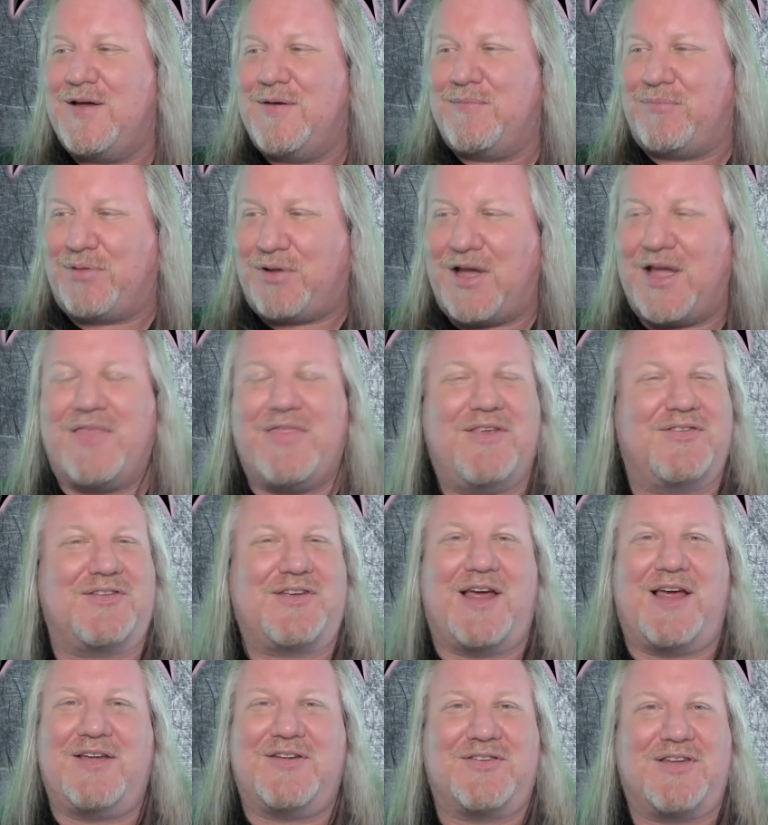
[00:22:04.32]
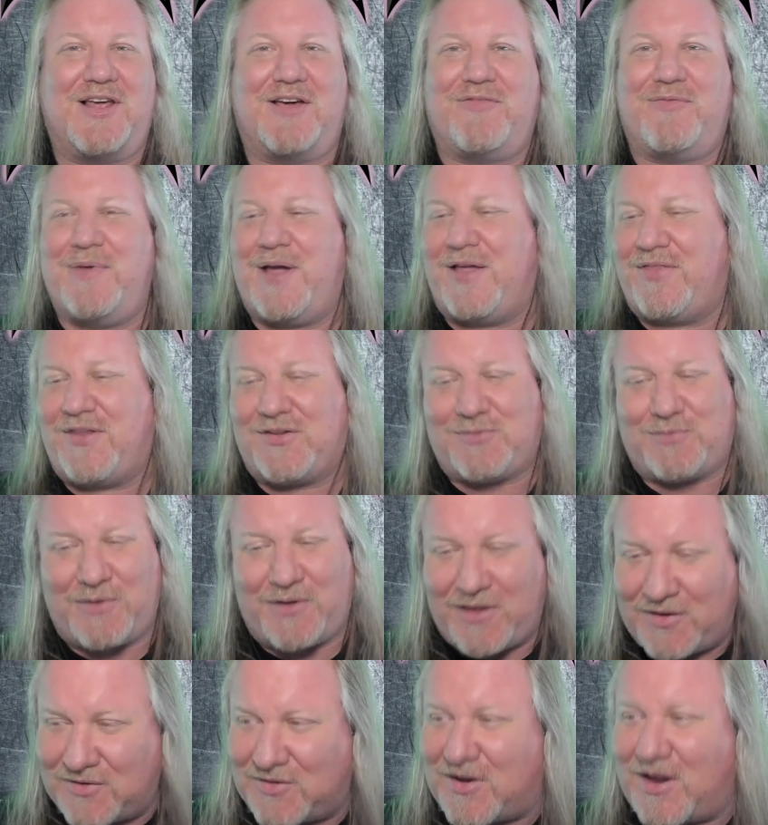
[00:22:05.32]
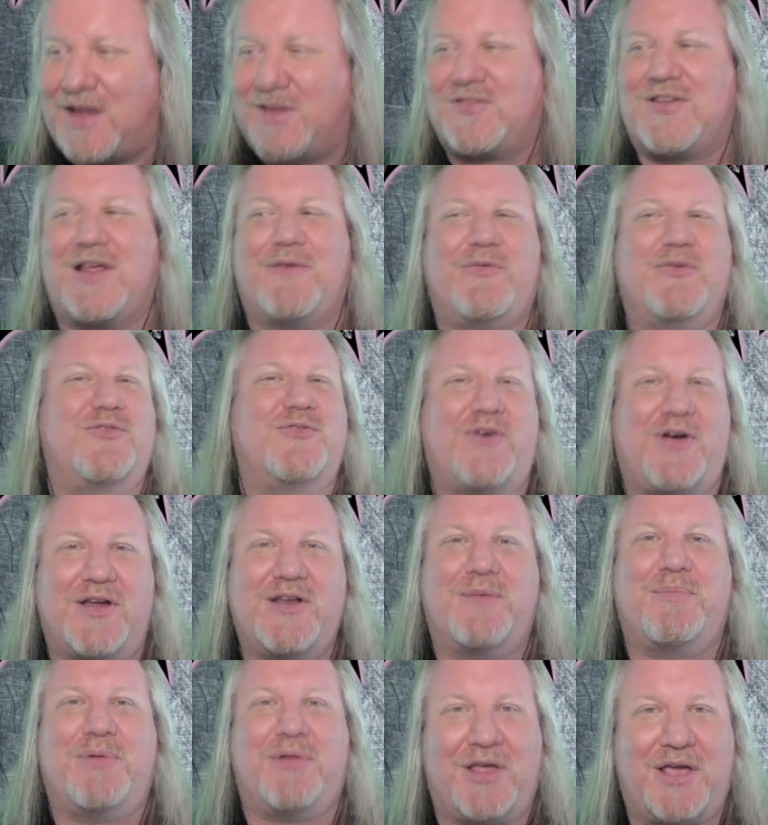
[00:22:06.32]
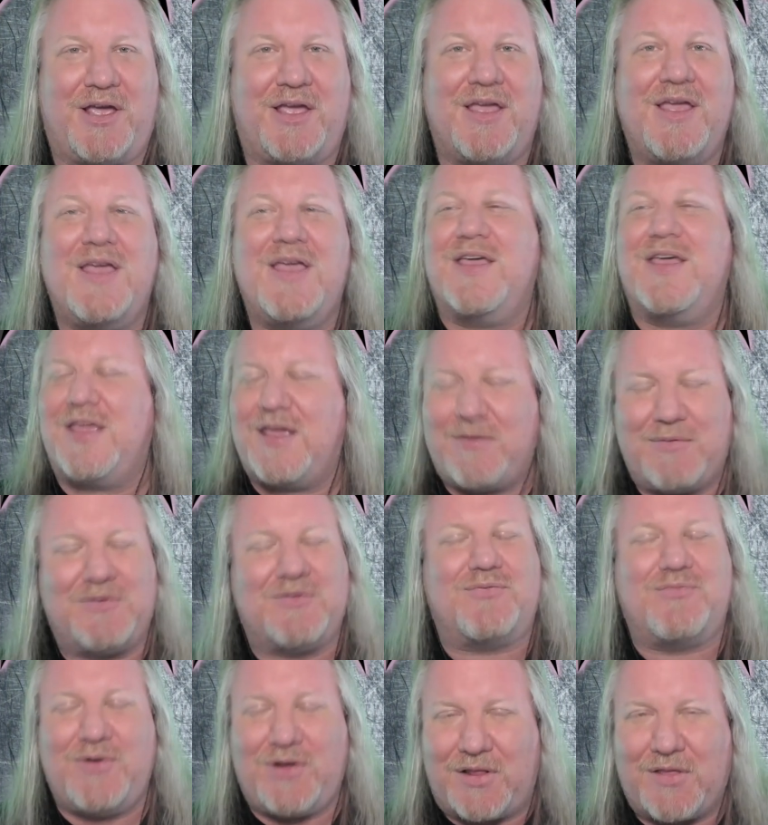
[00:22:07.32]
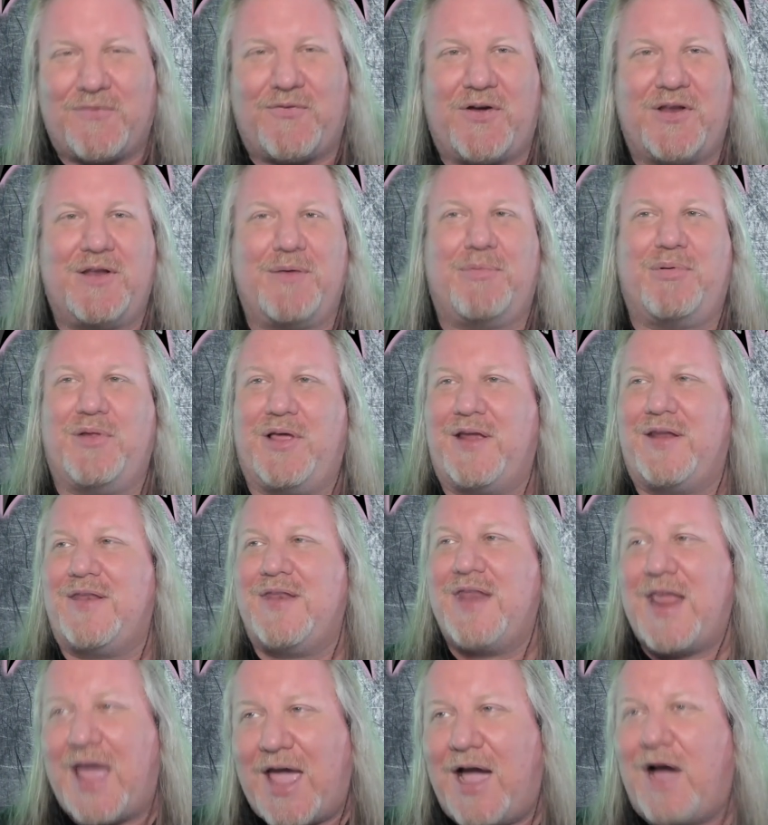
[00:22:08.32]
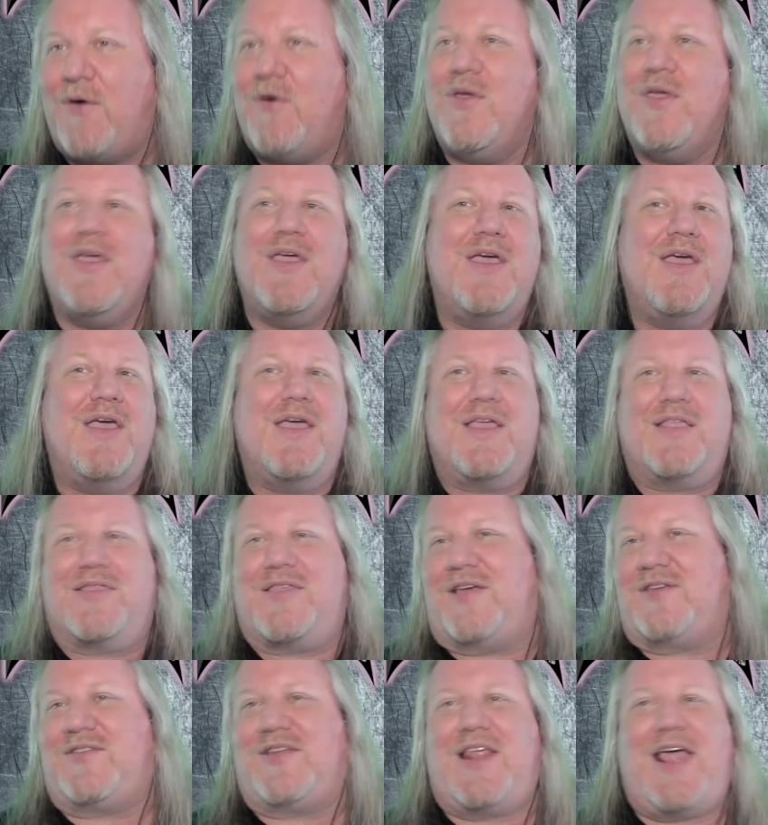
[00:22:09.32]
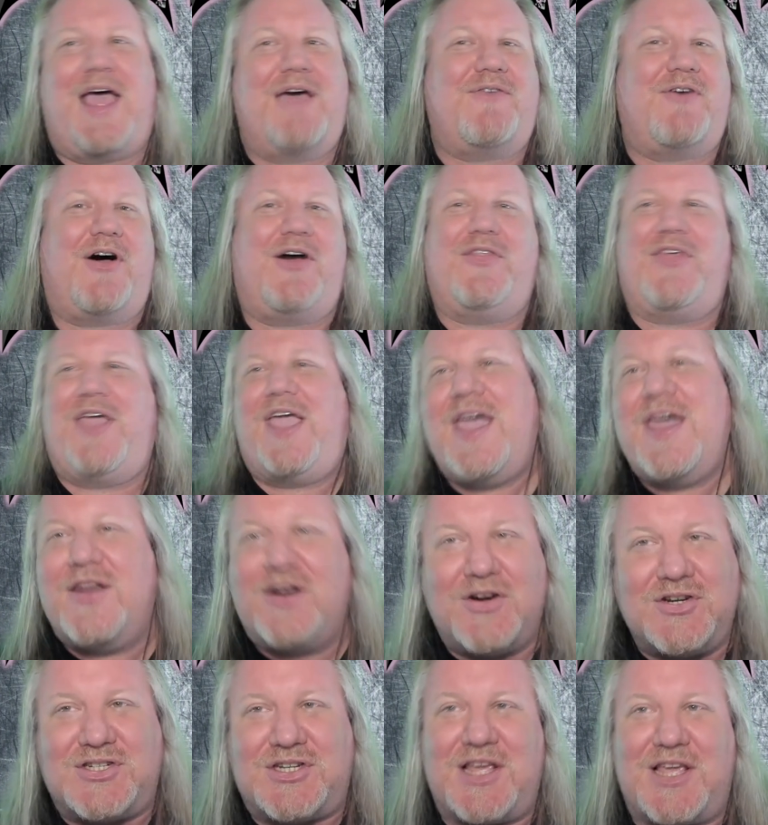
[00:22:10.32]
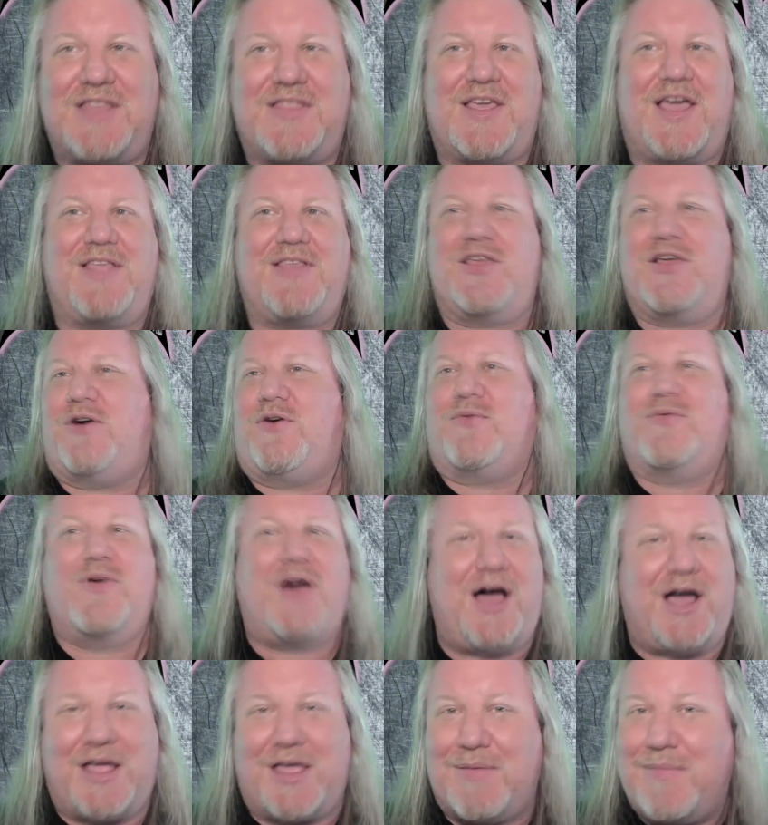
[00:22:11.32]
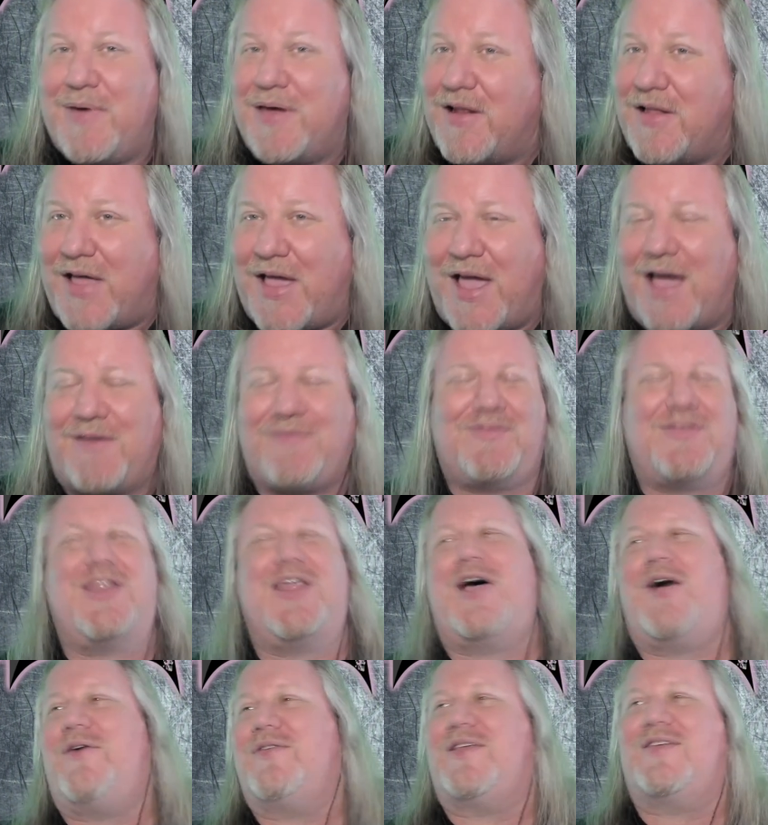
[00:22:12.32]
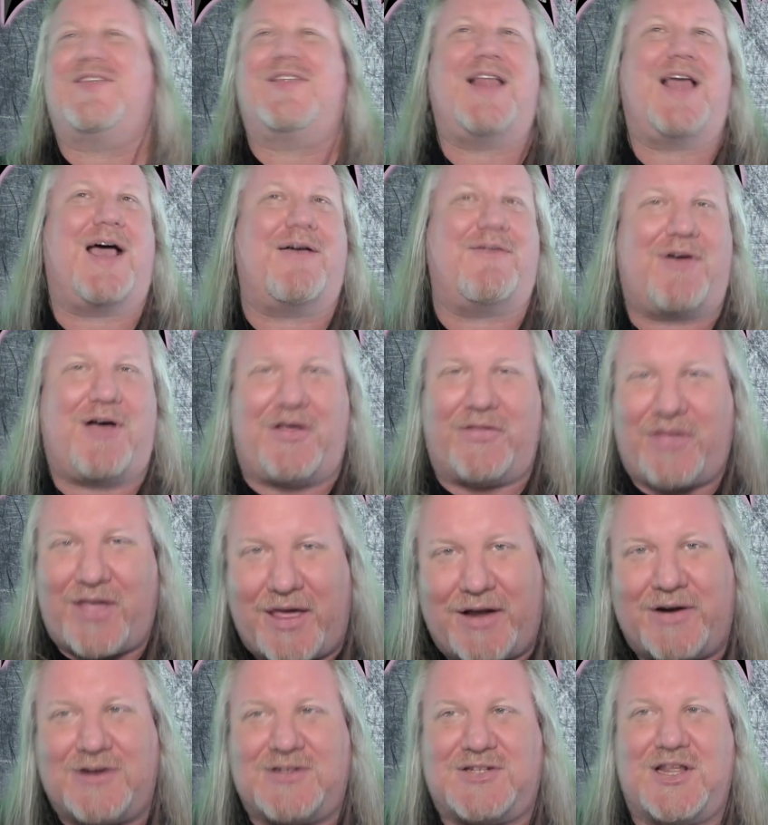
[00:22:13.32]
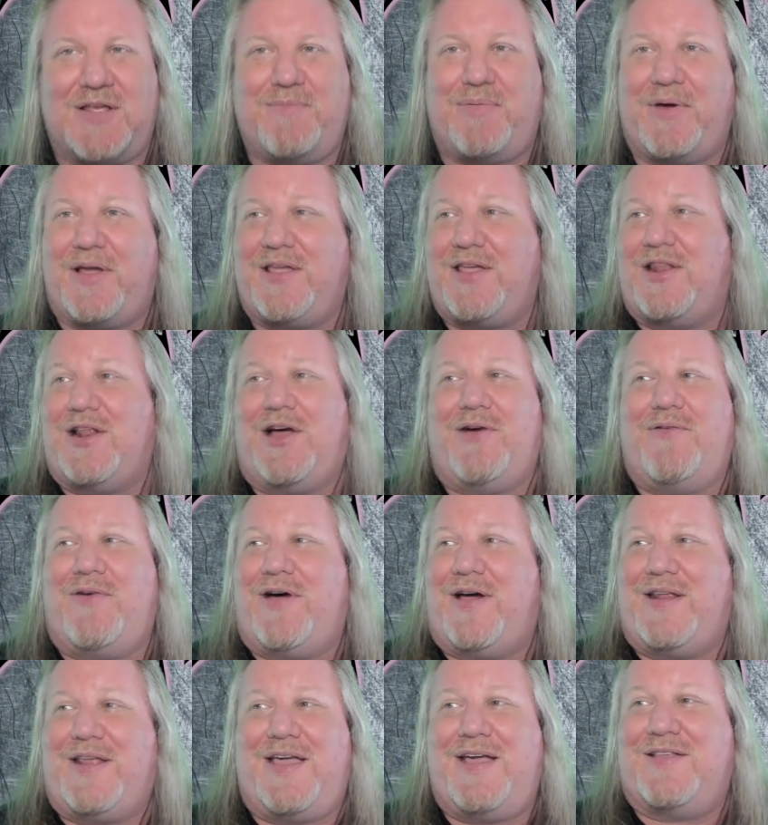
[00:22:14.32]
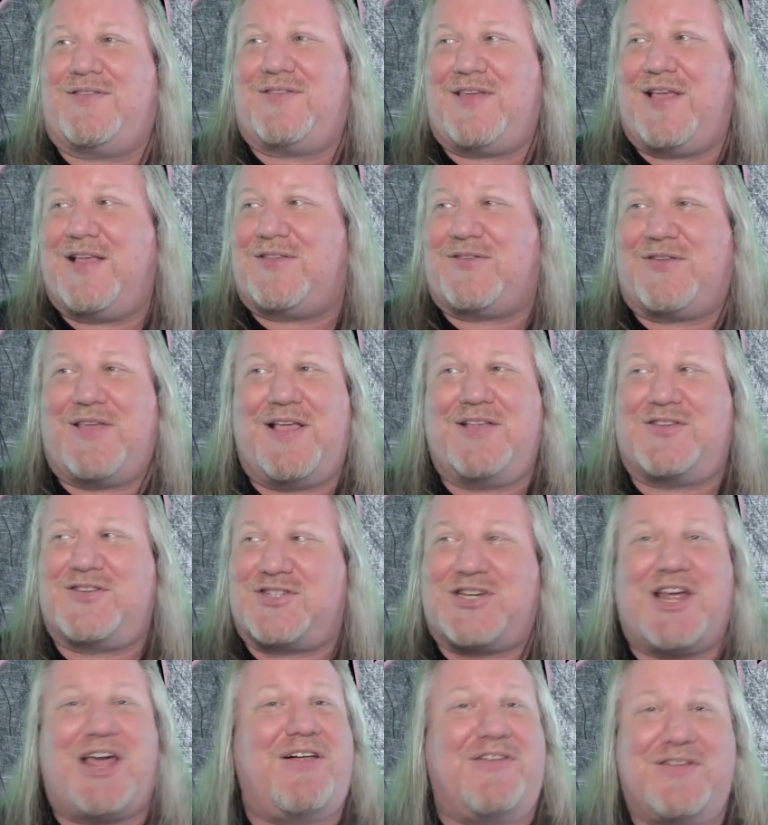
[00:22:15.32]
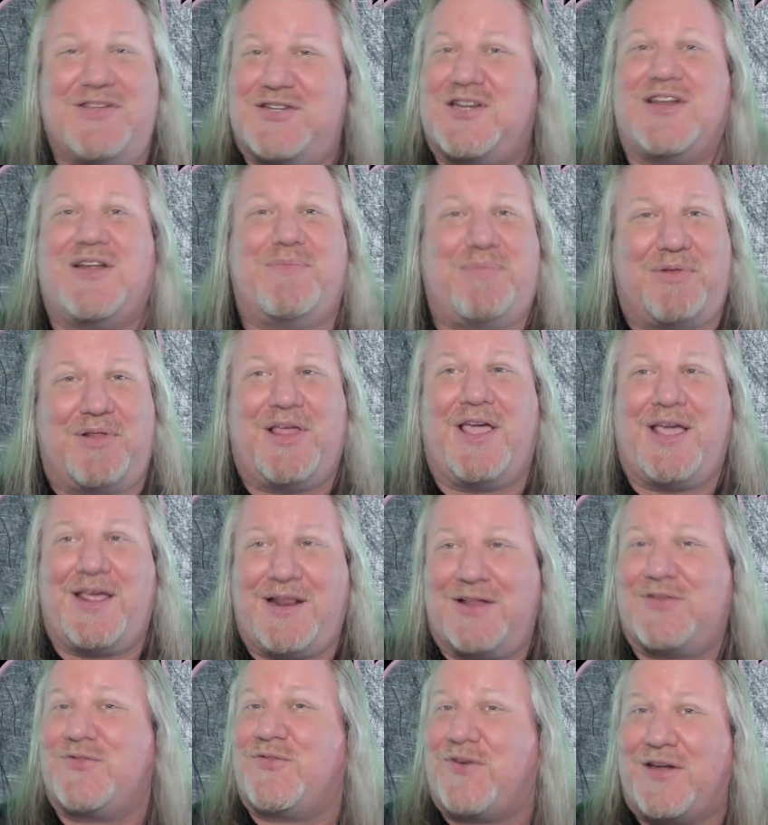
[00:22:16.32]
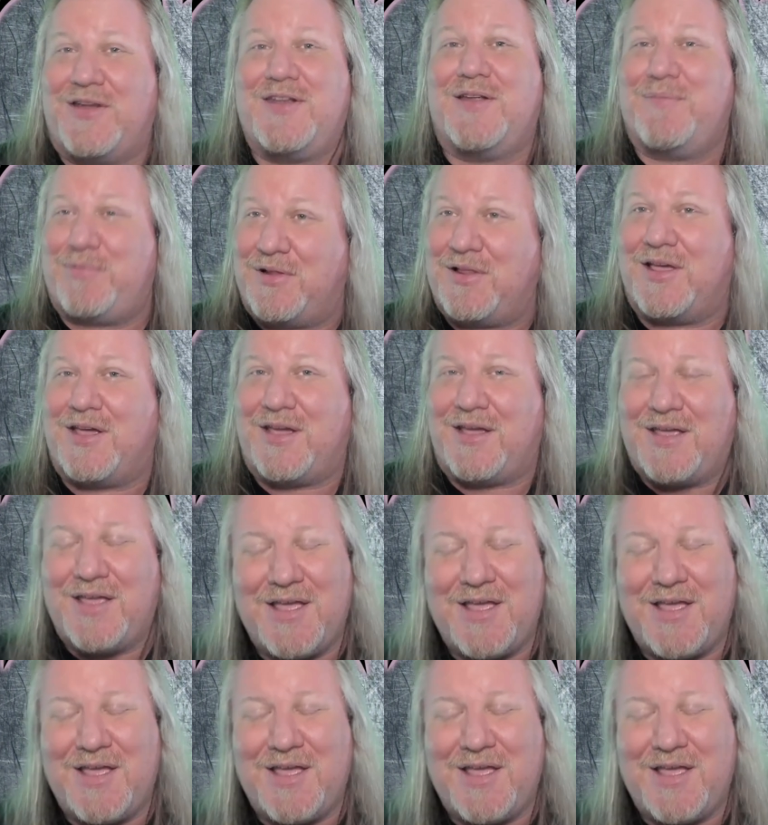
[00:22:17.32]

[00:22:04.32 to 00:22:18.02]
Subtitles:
playing this kind of stuff, man. This kind of stuff was fun to play. It was really fun to play. Now, does it have all the energy that, you know, rock and metal have? No, it doesn't have all the energy, but you know what? It's challenging to play and it's fun to play.